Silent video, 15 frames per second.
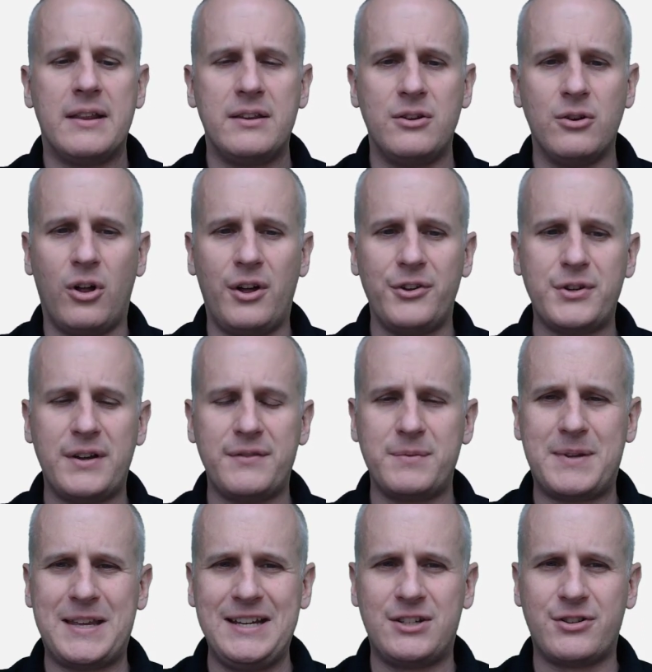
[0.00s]
You'll also have some
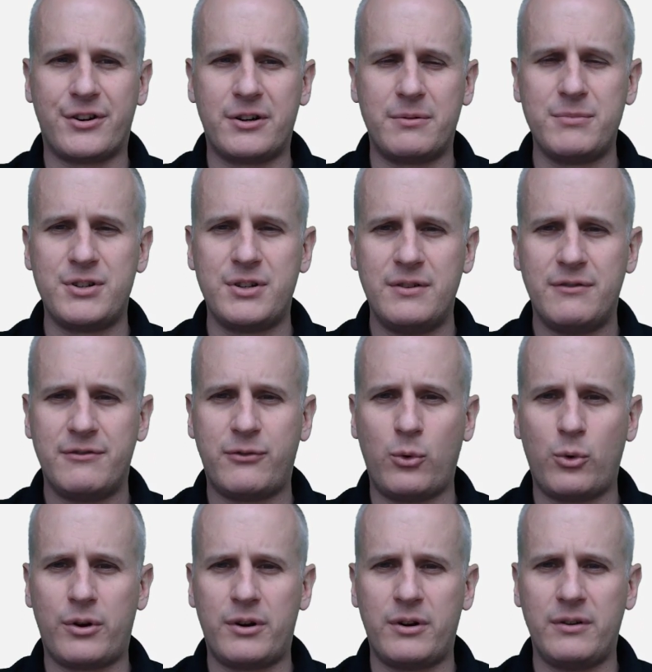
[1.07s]
key terms
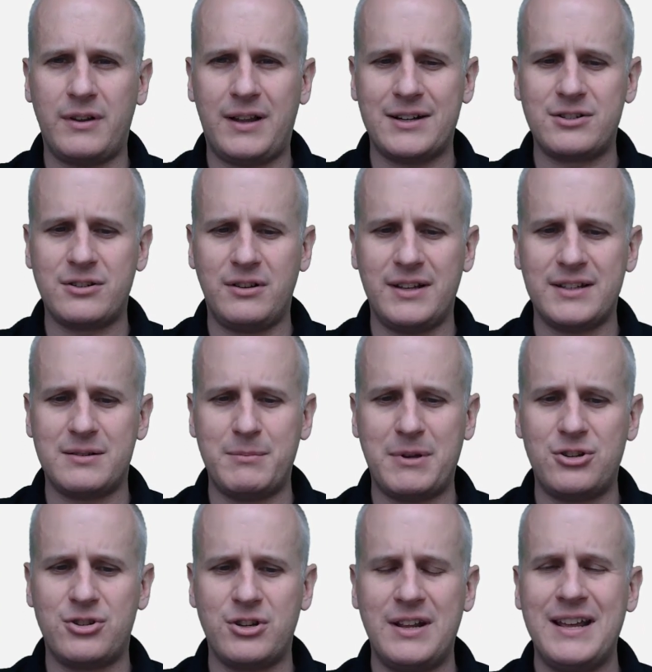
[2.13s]
for logical
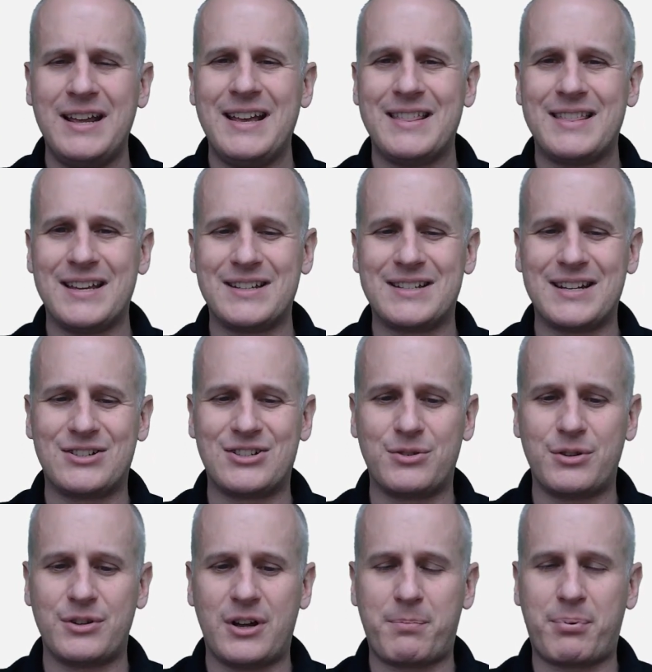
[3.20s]
estimation. Things such
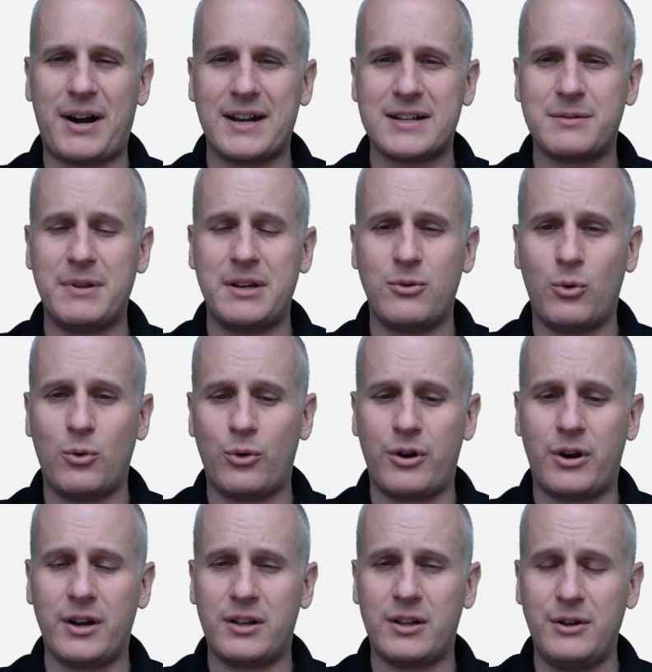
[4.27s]
as approximate
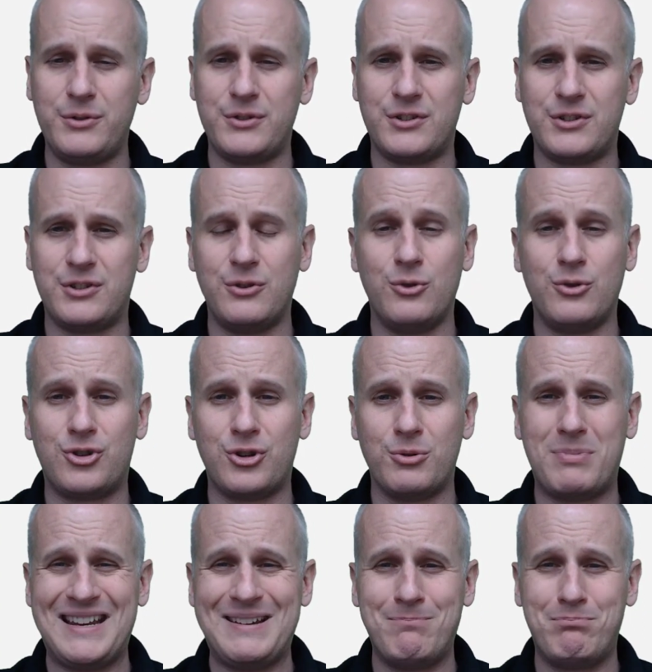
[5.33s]
or closest to should
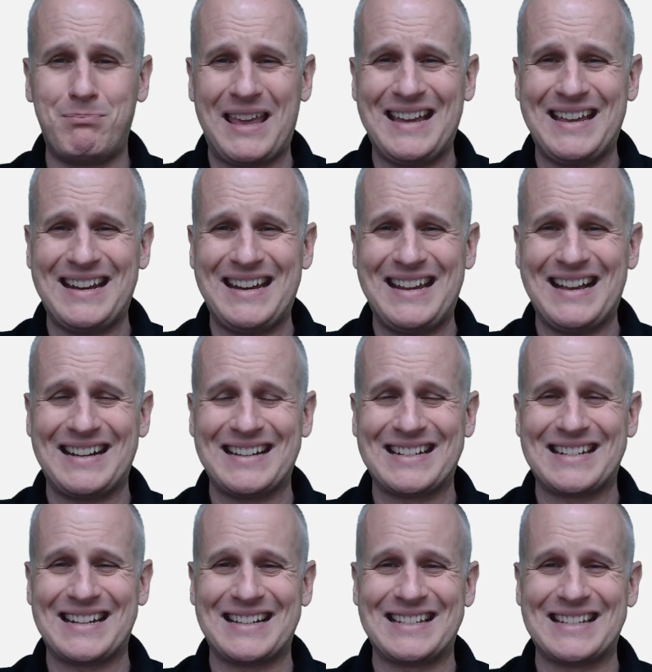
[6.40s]
be big neon
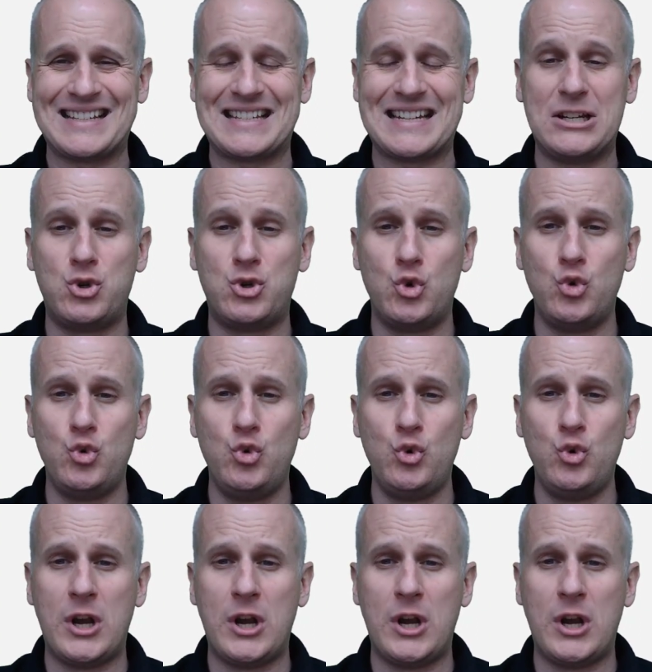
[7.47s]
signs that say do